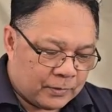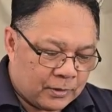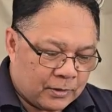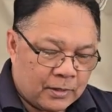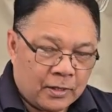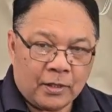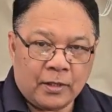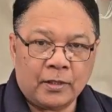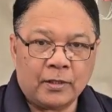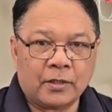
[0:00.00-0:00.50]

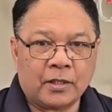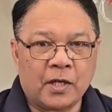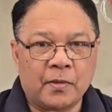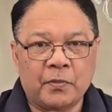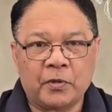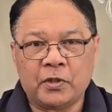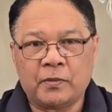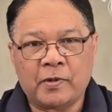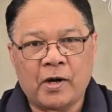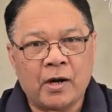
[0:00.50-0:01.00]
a
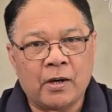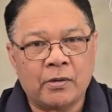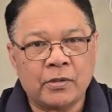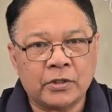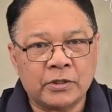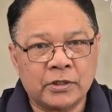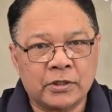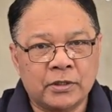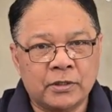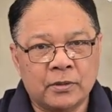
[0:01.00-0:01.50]
couple of
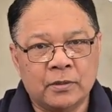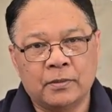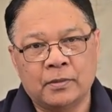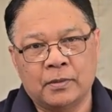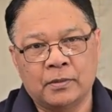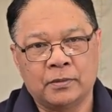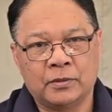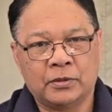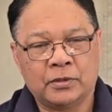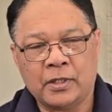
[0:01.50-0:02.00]
hours
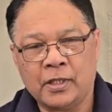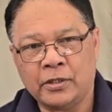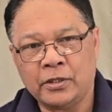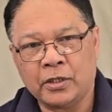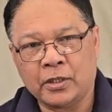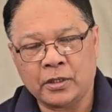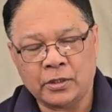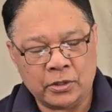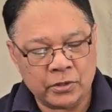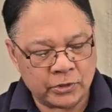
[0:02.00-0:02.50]
then you
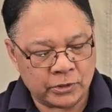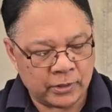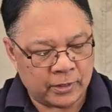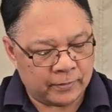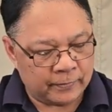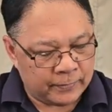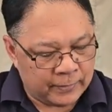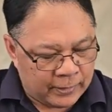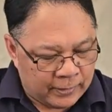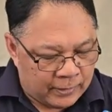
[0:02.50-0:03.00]
can use it.
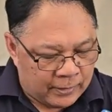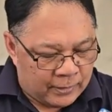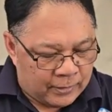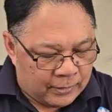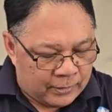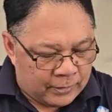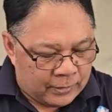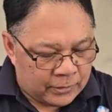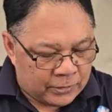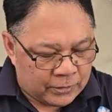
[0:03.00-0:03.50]

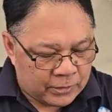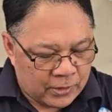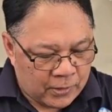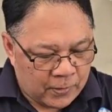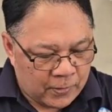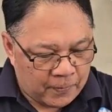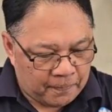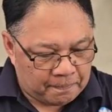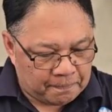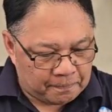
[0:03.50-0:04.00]

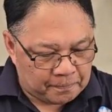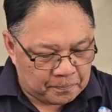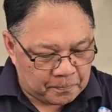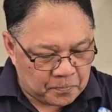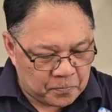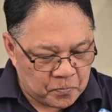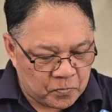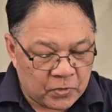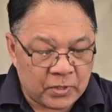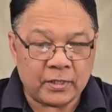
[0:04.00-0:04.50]
So
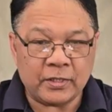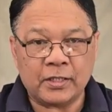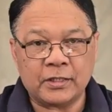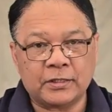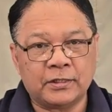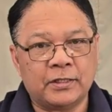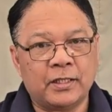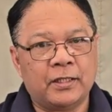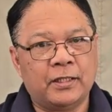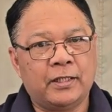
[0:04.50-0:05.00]

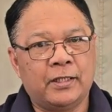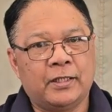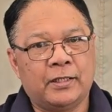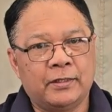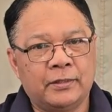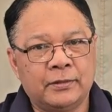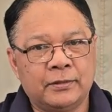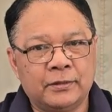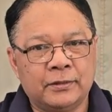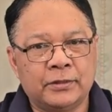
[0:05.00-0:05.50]
that's the idea.
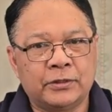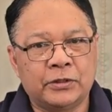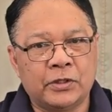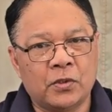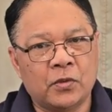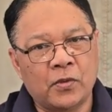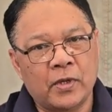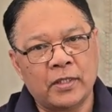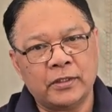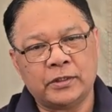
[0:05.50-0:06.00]

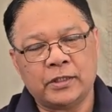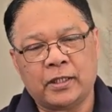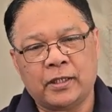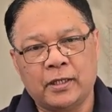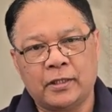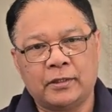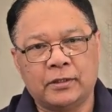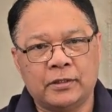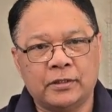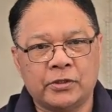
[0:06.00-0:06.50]
So once I
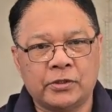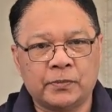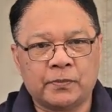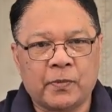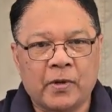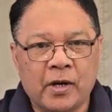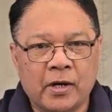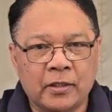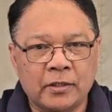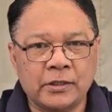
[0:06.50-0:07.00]
get those
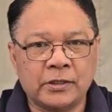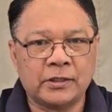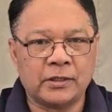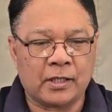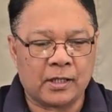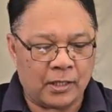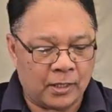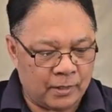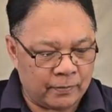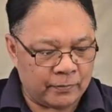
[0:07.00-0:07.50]
parts,
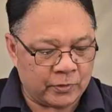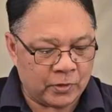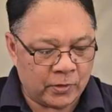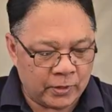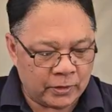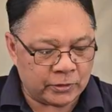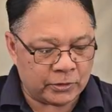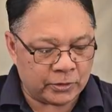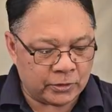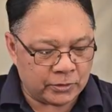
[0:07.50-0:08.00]
I'm
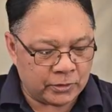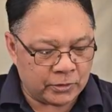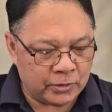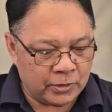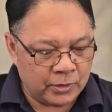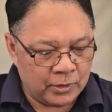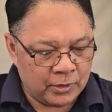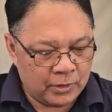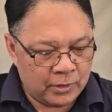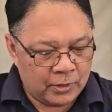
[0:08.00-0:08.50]
going to
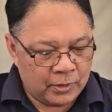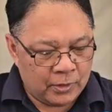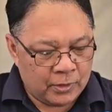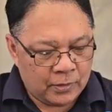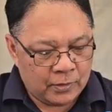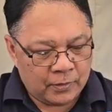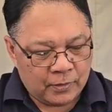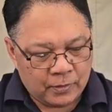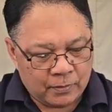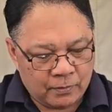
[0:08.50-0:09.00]

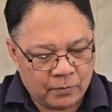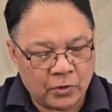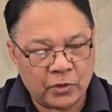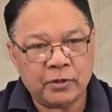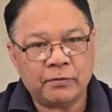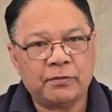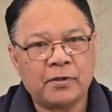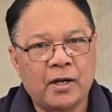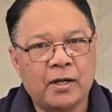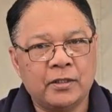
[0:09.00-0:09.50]

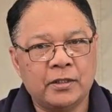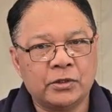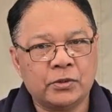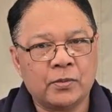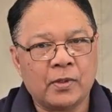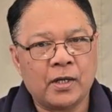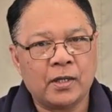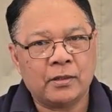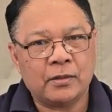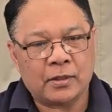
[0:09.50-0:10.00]
modify this
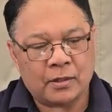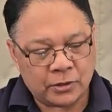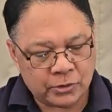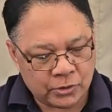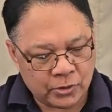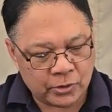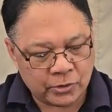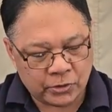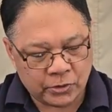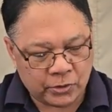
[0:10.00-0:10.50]
one. I'll
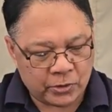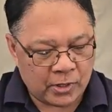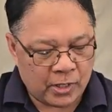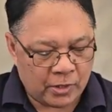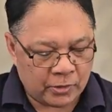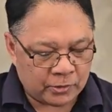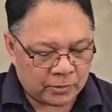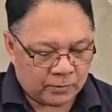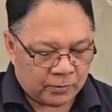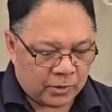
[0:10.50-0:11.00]
show it to you
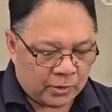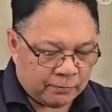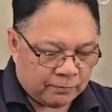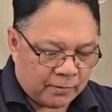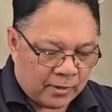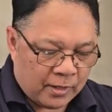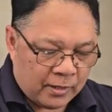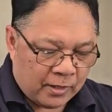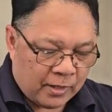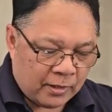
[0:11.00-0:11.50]
how to
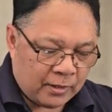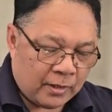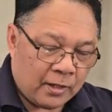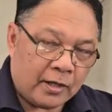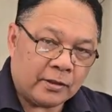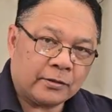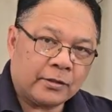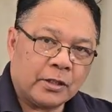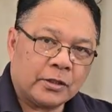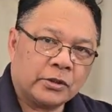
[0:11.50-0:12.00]
modify and
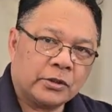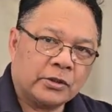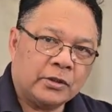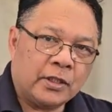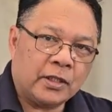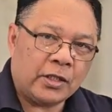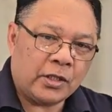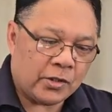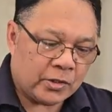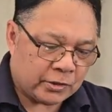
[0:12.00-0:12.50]
attach the
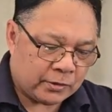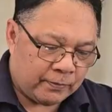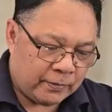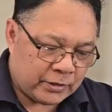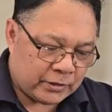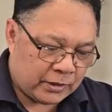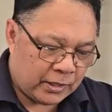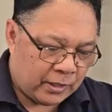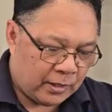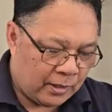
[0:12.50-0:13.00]

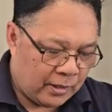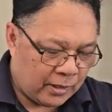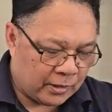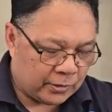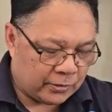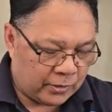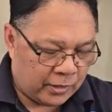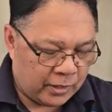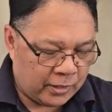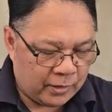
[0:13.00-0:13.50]
USB-C
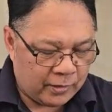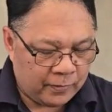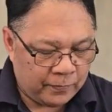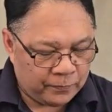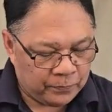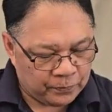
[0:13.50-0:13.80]
connector here,